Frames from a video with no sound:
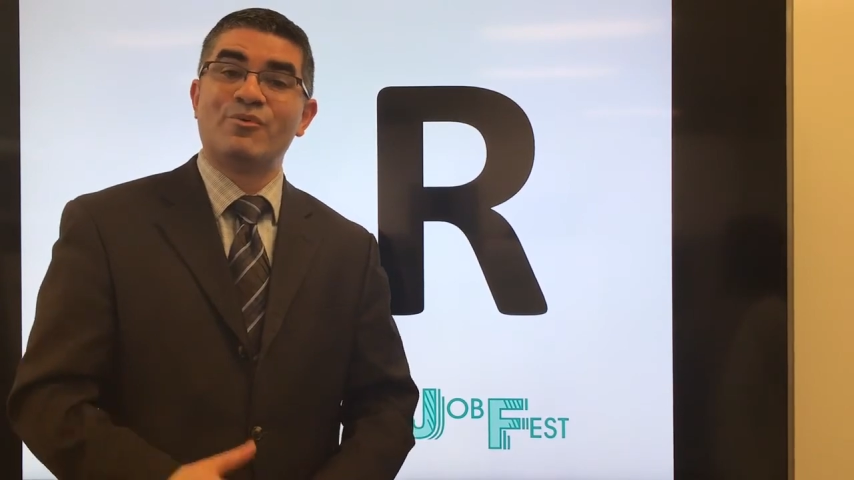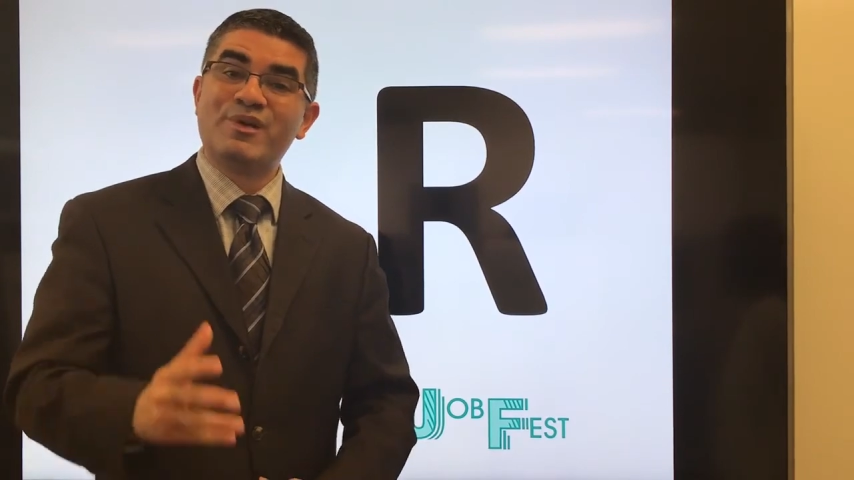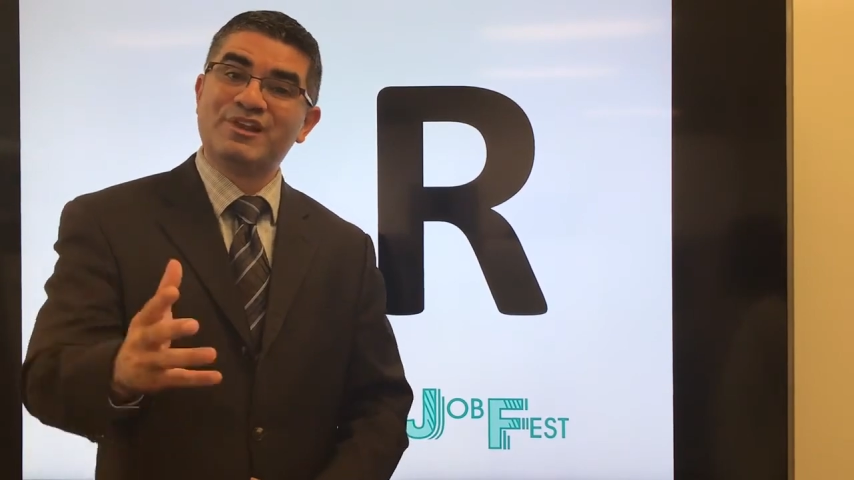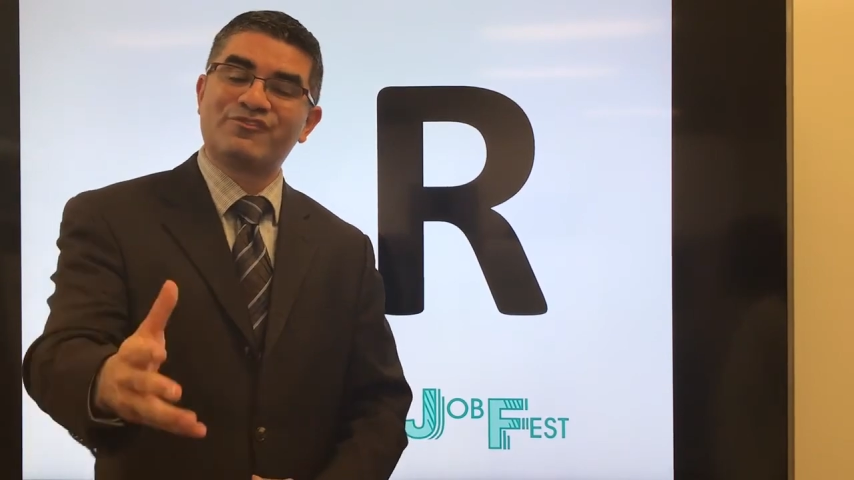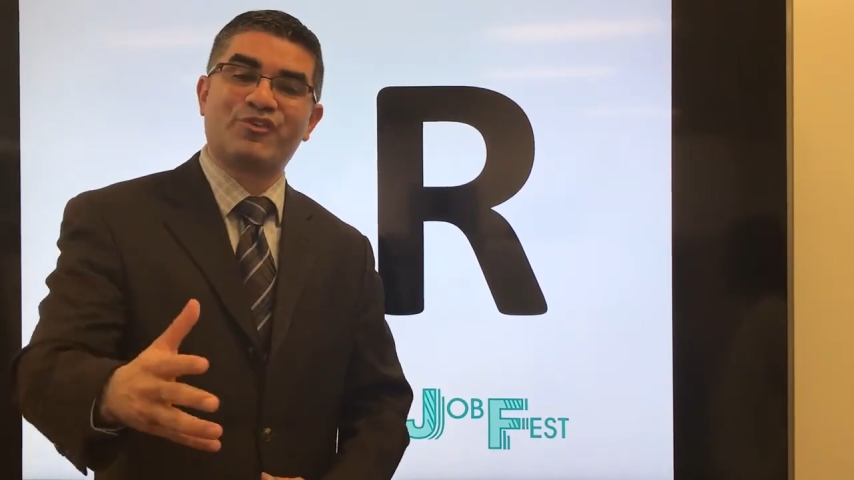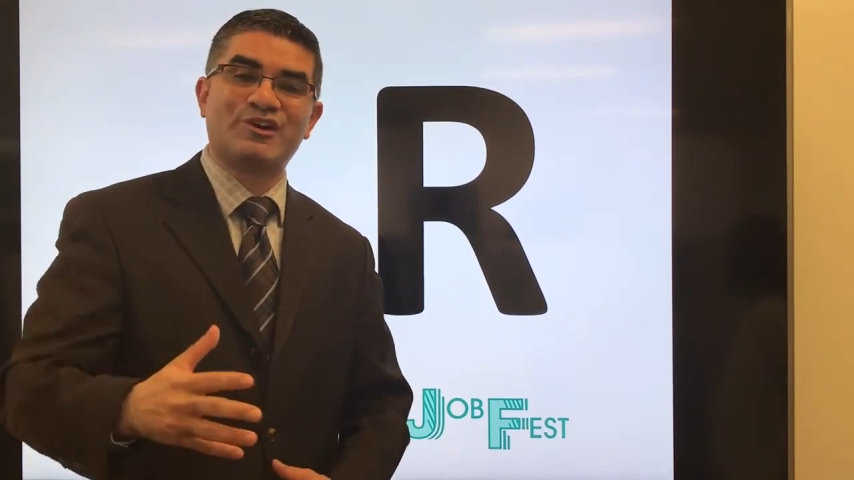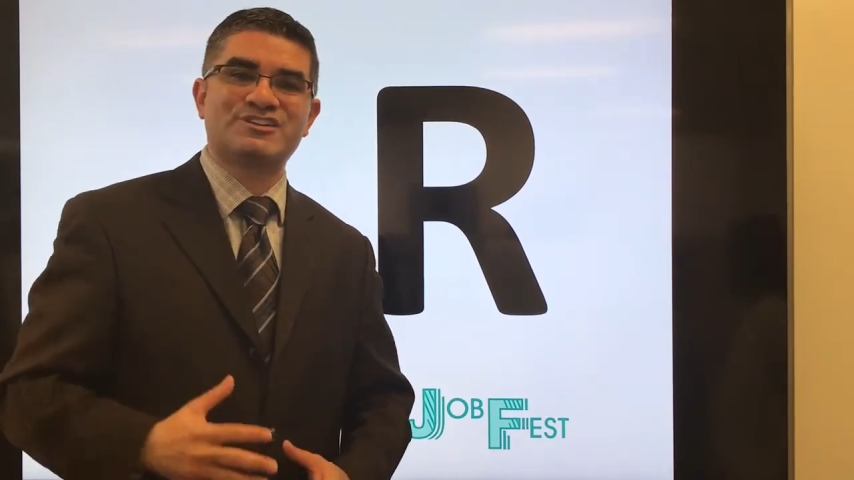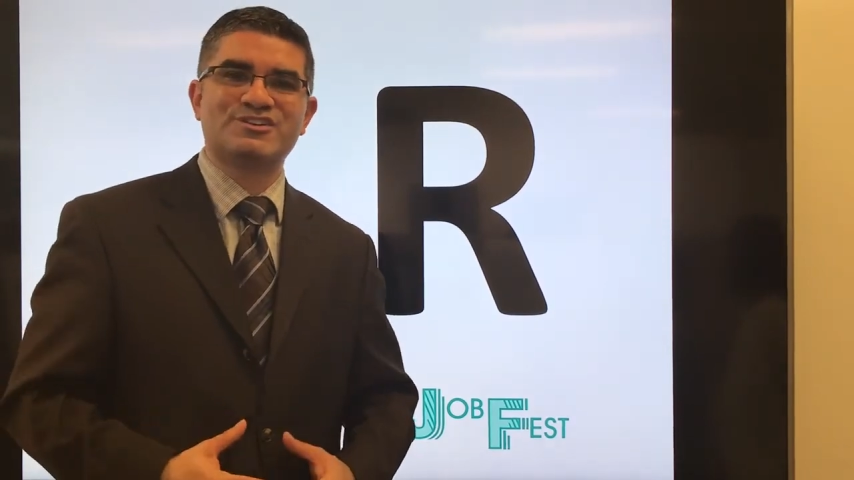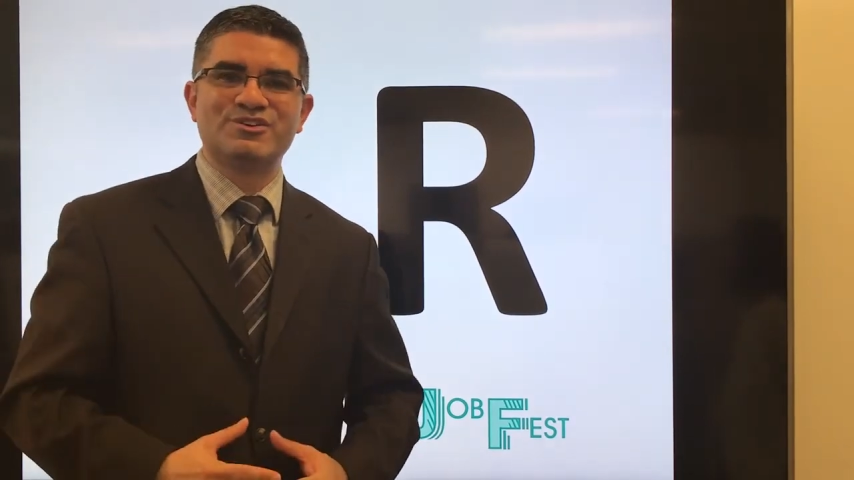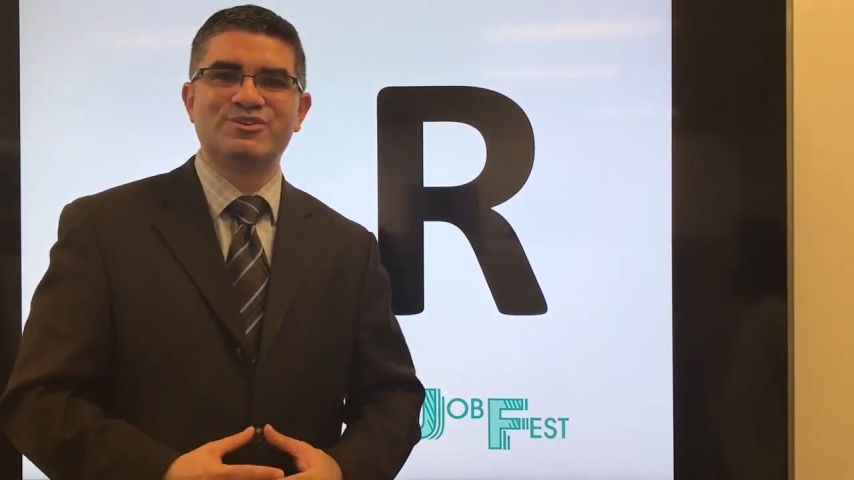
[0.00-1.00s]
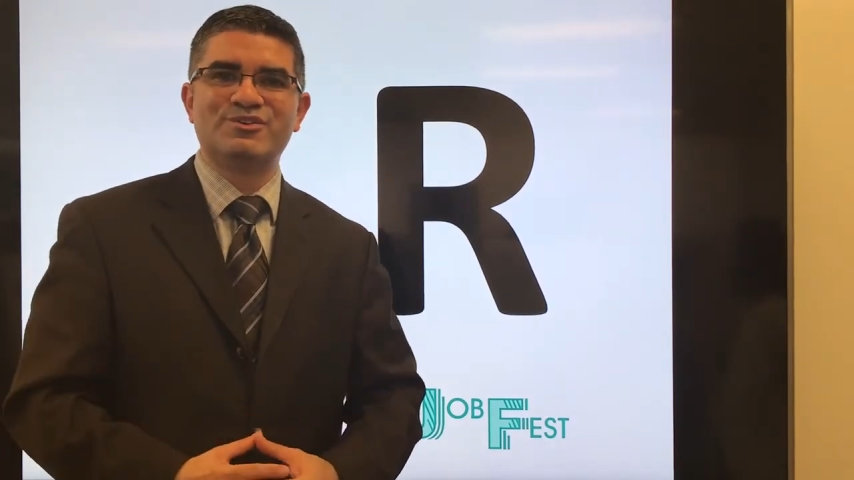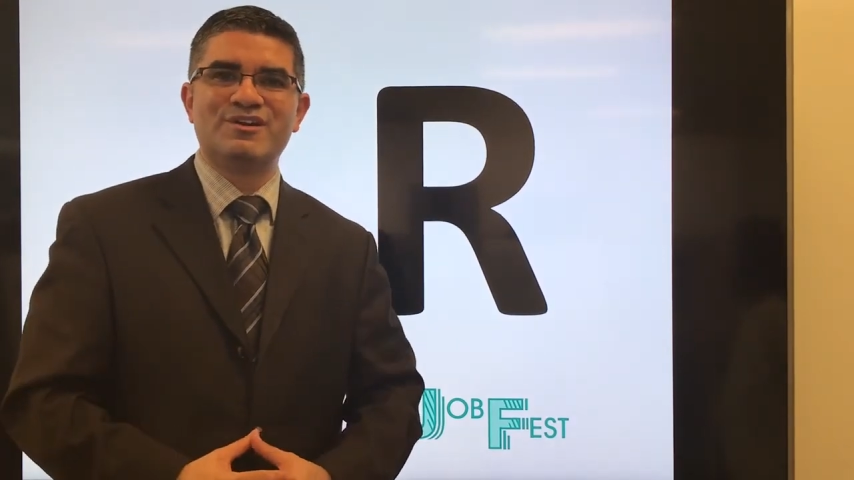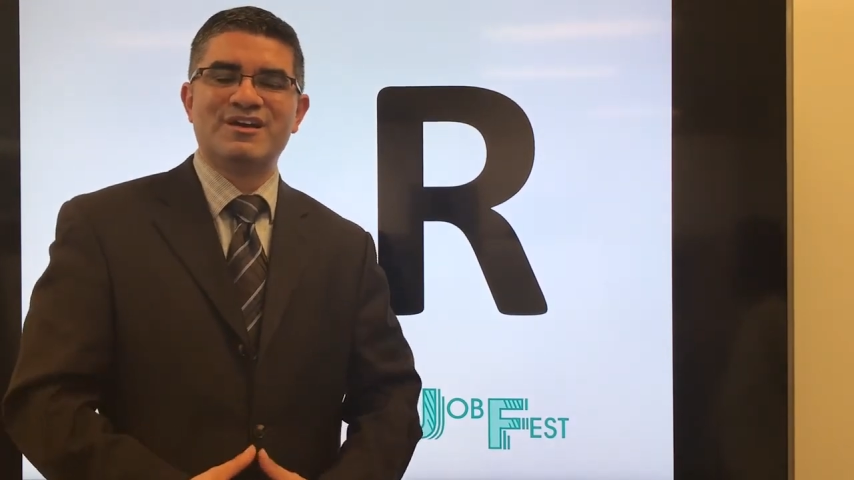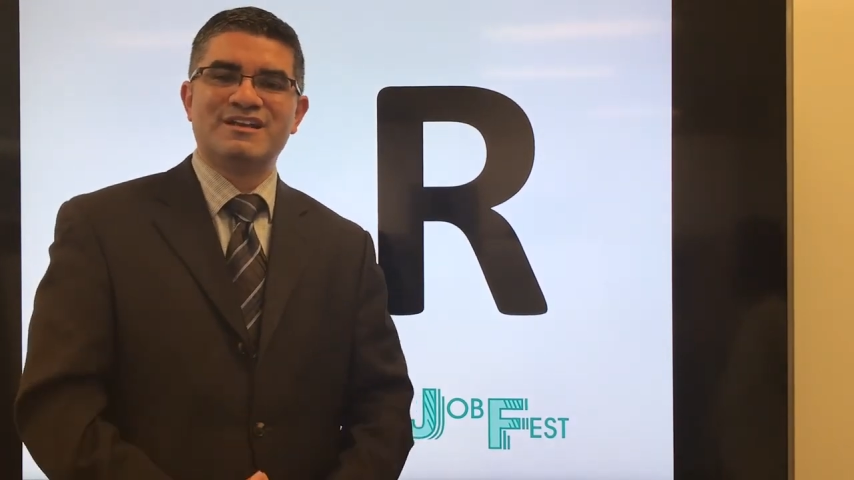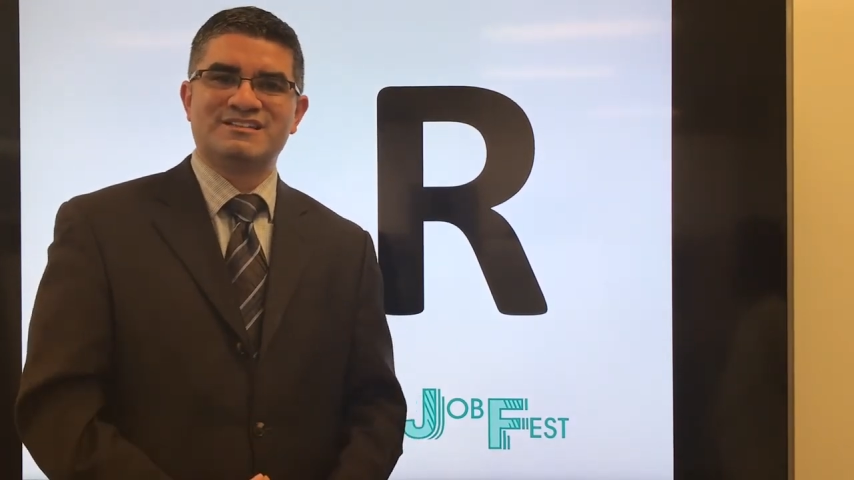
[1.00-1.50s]
We look forward to
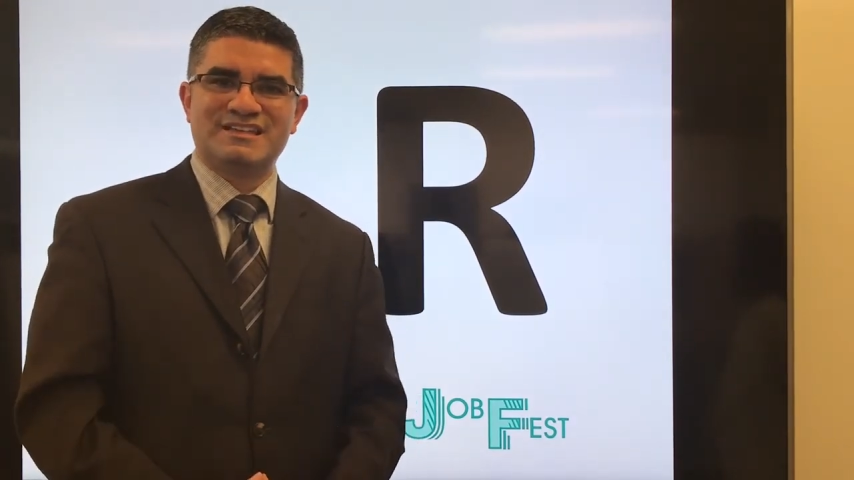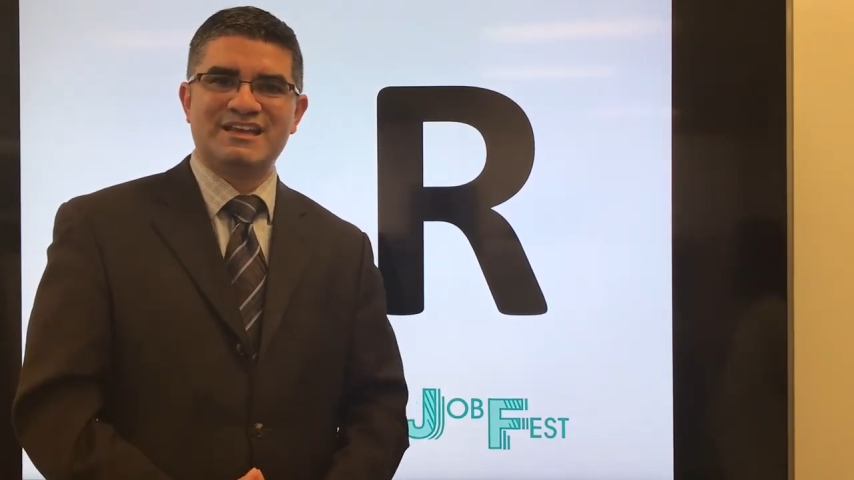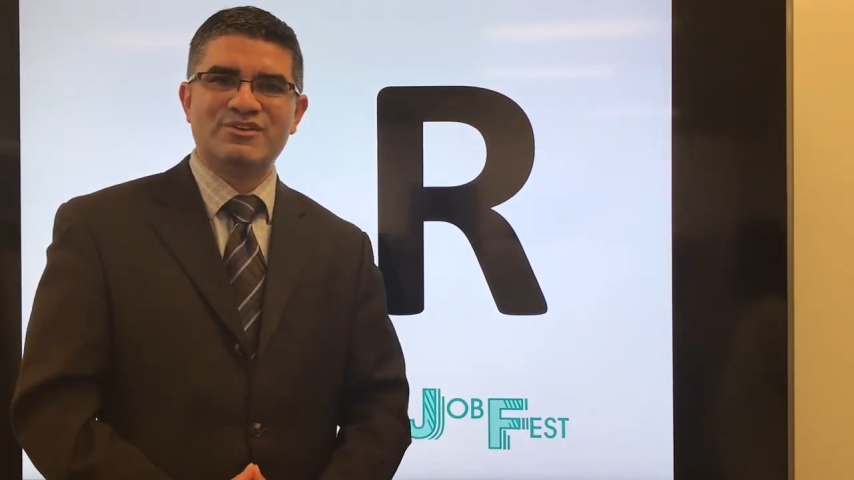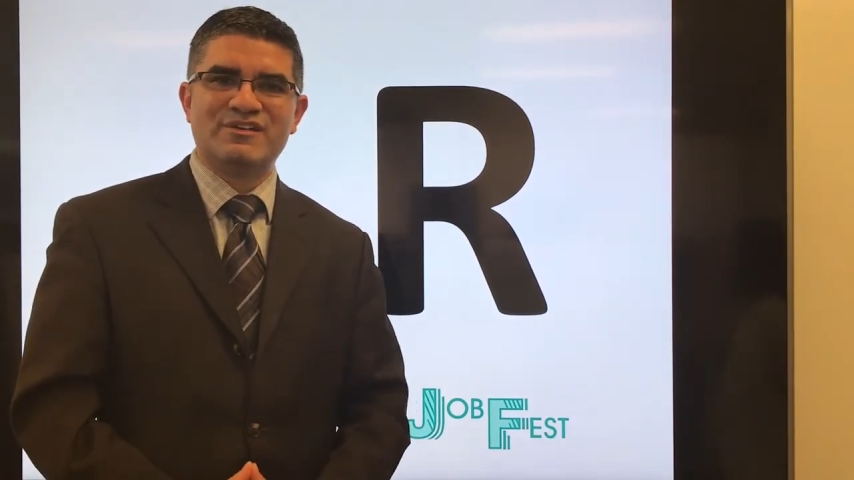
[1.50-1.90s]
seeing